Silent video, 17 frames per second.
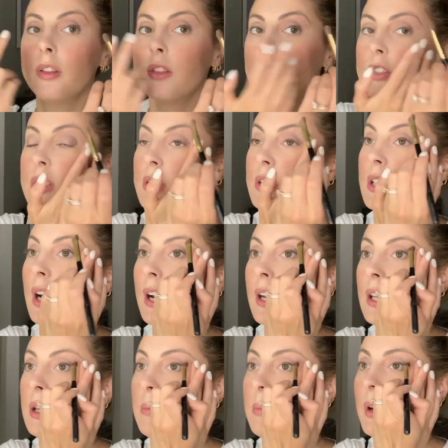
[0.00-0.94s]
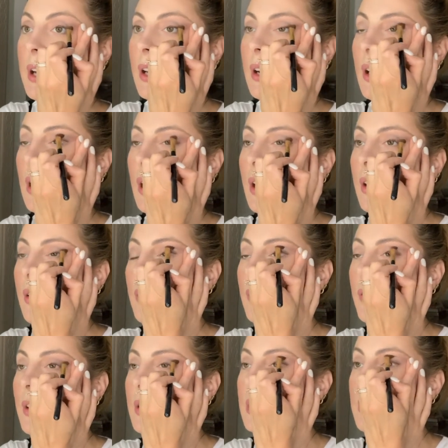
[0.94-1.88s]
There's a tiny bit
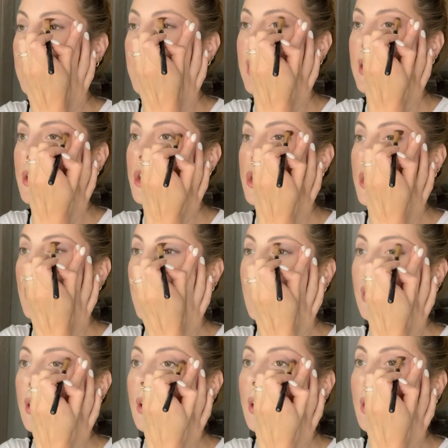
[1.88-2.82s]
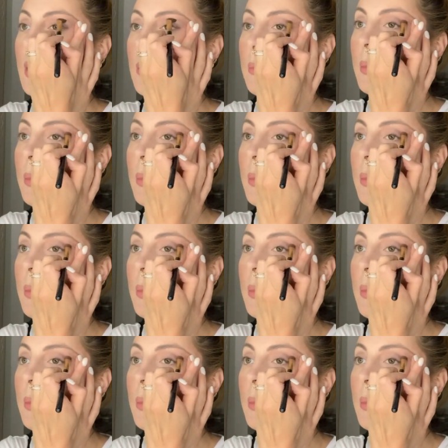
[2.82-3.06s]
of dimension,